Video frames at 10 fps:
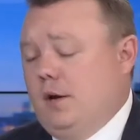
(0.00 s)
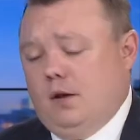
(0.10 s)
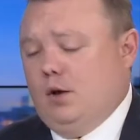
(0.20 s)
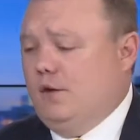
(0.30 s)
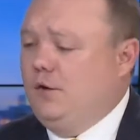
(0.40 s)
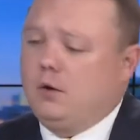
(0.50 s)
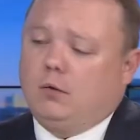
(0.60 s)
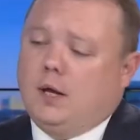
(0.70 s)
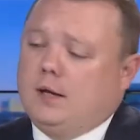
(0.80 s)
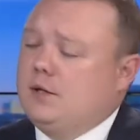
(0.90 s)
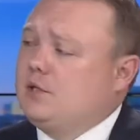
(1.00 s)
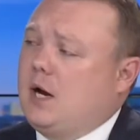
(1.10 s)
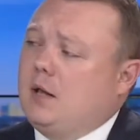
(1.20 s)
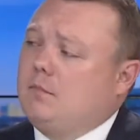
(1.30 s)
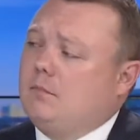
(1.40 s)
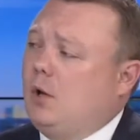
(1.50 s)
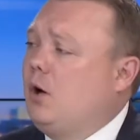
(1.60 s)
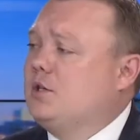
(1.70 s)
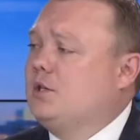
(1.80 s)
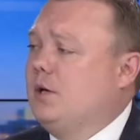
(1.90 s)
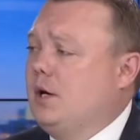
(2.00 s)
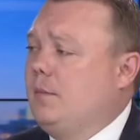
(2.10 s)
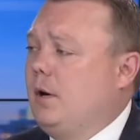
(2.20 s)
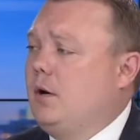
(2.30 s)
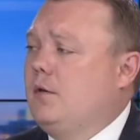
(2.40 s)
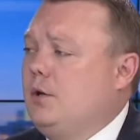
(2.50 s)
look, if you don't like the asylum laws in America,